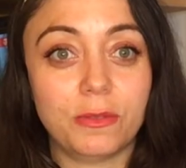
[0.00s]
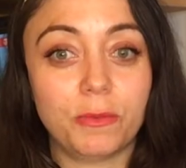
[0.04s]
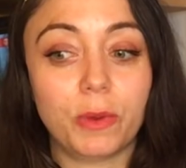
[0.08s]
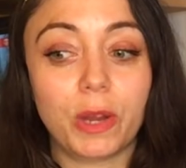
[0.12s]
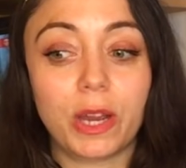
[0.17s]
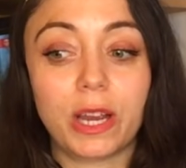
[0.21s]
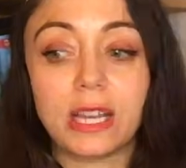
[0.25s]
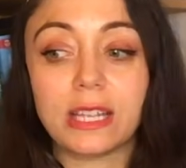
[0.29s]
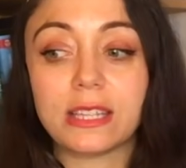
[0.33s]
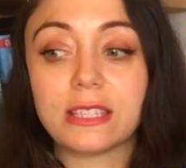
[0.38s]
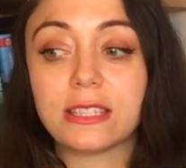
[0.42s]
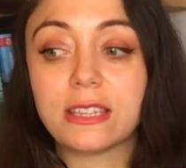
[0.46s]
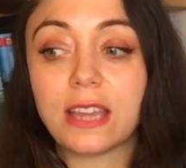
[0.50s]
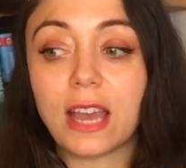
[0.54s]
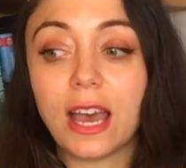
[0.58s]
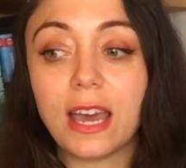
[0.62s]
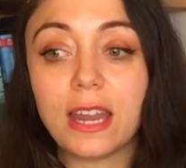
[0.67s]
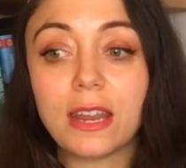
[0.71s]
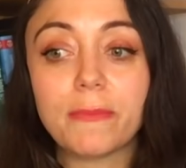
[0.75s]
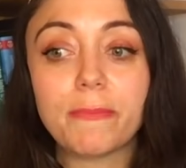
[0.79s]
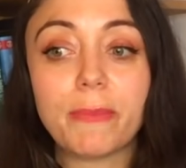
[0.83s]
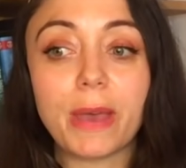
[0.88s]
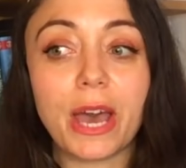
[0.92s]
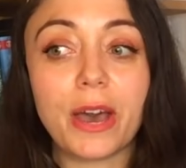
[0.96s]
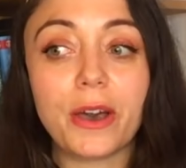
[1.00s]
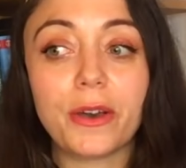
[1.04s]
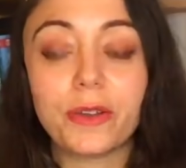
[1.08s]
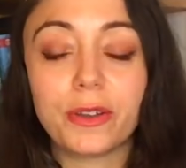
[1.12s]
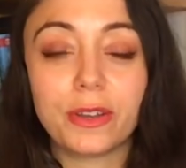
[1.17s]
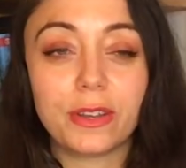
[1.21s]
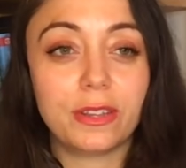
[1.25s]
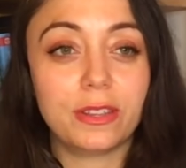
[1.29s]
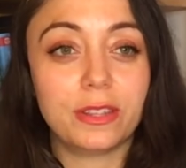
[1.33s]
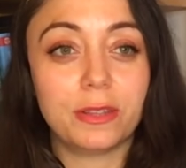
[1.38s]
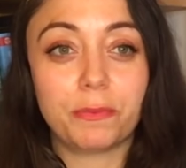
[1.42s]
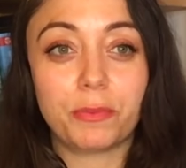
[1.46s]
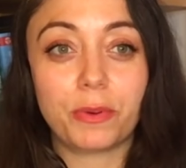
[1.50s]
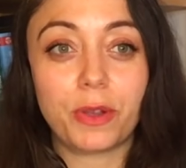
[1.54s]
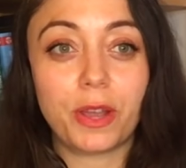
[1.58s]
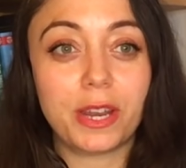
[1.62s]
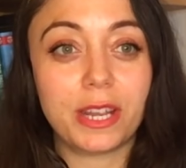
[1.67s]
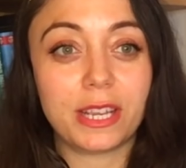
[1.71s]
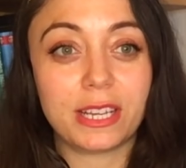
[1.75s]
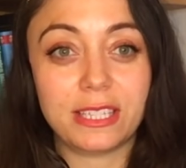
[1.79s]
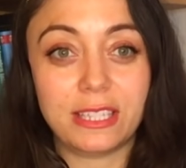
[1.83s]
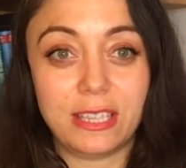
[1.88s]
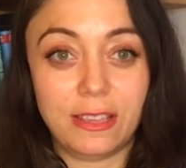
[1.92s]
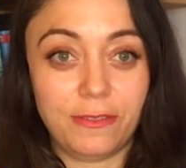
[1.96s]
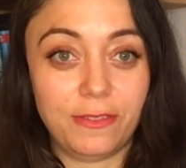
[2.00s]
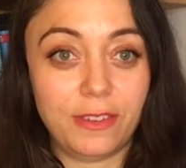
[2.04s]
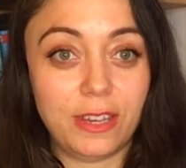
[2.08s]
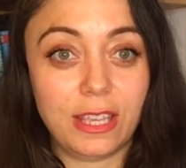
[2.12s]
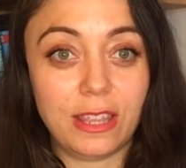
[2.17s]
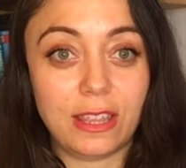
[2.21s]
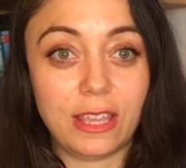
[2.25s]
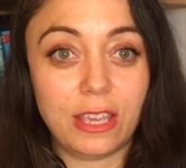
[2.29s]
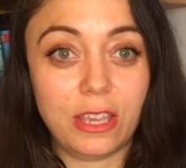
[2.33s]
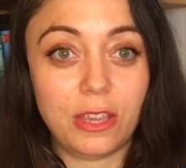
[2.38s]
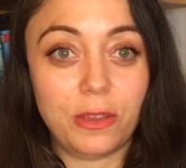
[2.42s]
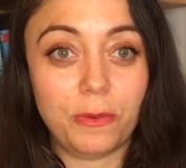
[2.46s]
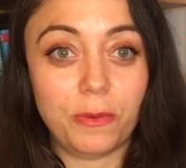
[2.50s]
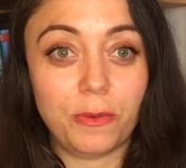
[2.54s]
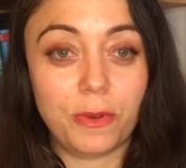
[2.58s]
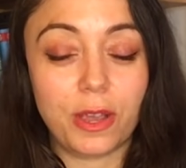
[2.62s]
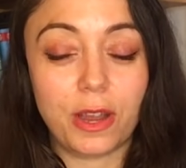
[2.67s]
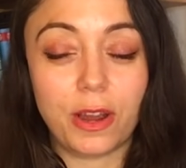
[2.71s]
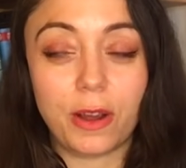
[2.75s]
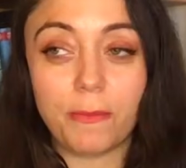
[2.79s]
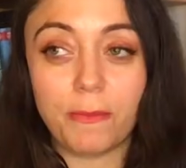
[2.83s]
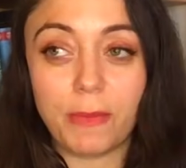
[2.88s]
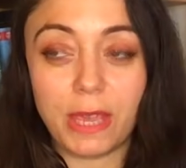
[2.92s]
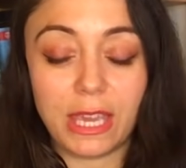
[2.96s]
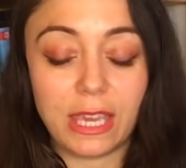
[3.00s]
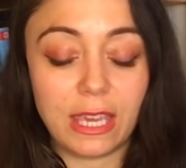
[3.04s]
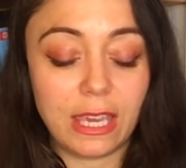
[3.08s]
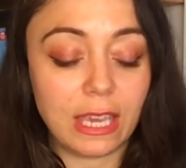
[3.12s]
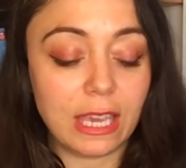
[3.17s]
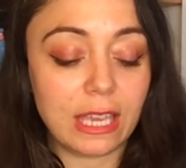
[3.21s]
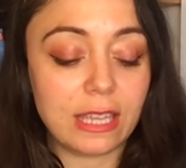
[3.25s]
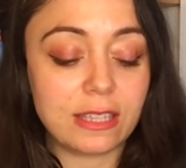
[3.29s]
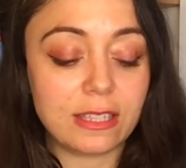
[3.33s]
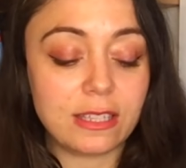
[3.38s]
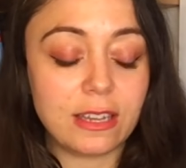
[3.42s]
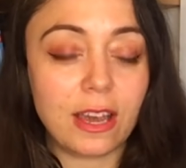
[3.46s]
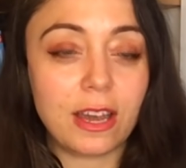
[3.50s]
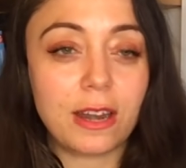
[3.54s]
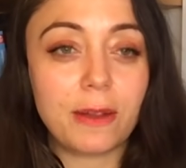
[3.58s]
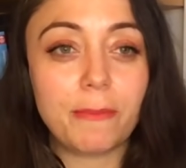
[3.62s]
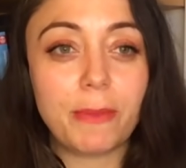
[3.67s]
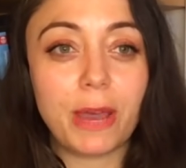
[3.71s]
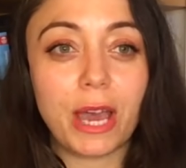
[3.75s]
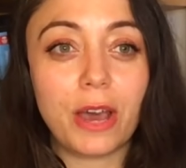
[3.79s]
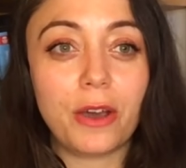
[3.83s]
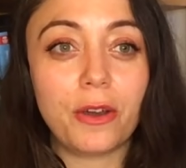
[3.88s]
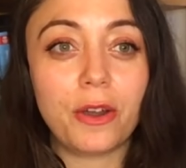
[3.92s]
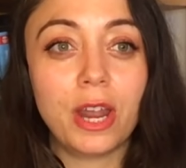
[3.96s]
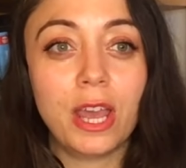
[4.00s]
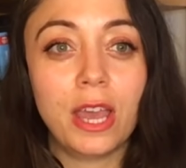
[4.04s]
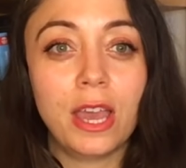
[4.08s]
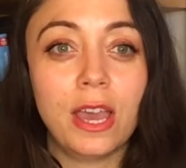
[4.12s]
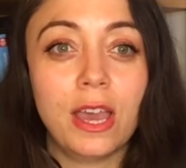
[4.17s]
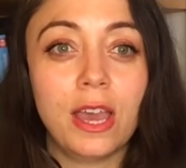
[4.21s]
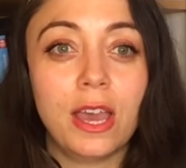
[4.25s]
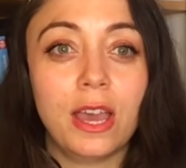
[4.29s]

where it's not about the productivity that you are making. It's not about